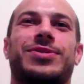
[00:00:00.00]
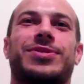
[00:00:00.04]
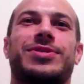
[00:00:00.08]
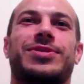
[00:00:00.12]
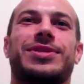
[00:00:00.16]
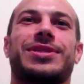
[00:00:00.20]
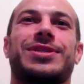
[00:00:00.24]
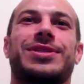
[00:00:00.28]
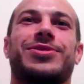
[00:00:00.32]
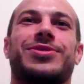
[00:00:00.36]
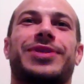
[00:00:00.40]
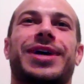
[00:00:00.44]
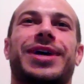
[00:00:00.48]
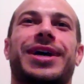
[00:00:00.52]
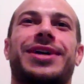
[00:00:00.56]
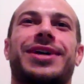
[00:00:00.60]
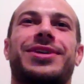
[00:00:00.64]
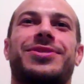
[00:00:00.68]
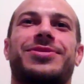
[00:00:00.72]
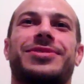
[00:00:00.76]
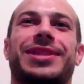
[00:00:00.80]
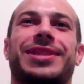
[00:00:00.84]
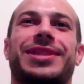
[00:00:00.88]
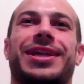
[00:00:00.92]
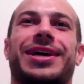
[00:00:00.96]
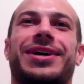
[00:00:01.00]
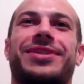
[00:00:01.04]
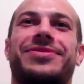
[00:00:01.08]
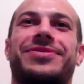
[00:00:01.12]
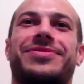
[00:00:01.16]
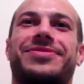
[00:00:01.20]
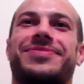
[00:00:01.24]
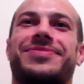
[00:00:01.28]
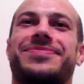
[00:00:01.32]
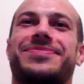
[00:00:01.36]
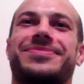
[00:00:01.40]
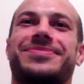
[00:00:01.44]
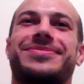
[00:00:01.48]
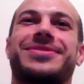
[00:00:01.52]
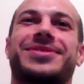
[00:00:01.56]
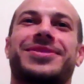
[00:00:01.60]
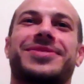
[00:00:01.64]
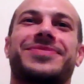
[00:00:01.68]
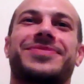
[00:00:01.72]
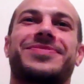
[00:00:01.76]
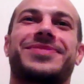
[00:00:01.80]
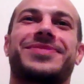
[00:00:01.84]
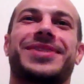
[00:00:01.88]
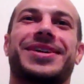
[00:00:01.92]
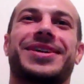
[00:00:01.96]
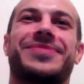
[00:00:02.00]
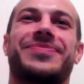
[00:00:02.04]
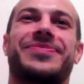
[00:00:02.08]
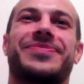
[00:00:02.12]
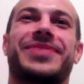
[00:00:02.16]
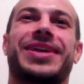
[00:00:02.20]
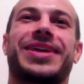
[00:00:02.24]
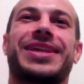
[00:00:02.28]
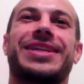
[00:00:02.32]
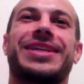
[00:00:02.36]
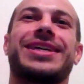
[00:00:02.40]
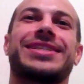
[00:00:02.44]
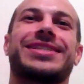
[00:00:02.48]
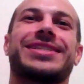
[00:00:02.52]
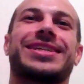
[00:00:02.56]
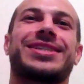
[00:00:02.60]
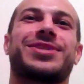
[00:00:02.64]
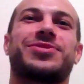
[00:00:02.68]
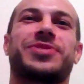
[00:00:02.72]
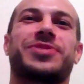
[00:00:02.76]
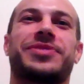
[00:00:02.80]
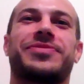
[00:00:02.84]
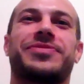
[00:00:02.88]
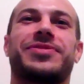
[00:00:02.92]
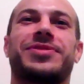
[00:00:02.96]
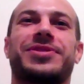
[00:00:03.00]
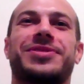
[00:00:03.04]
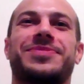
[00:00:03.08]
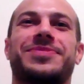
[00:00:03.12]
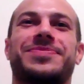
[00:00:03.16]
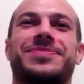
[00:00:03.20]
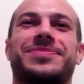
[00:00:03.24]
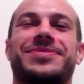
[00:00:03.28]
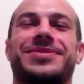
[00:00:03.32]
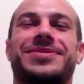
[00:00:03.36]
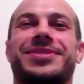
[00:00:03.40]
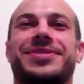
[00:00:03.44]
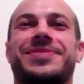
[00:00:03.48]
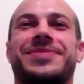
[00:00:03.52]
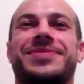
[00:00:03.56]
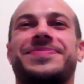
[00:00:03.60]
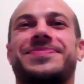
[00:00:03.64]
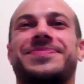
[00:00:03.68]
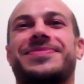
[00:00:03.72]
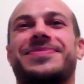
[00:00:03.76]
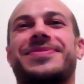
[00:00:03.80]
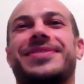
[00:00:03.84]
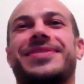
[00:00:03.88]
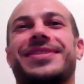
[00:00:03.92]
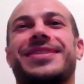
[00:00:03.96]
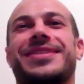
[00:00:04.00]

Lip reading: he'll just look at you and laugh. So yeah, and he does that to everyone. So